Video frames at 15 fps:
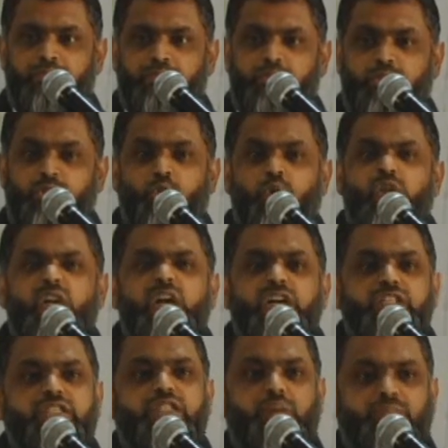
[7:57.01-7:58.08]
But you'll
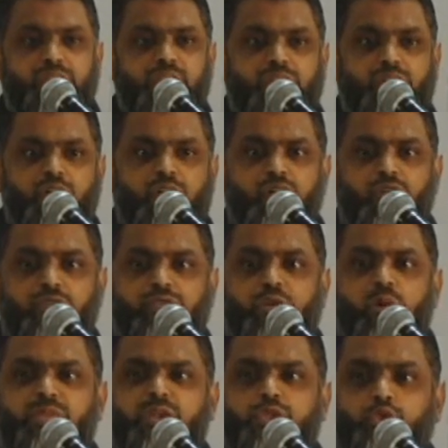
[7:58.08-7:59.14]
learn something
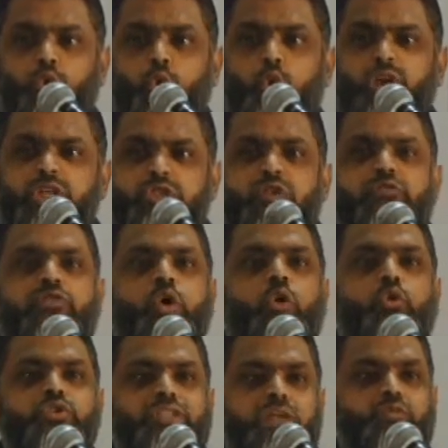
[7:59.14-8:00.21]
from the stories of
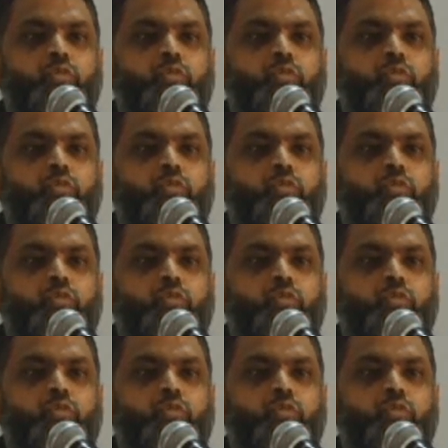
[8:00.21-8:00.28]
those that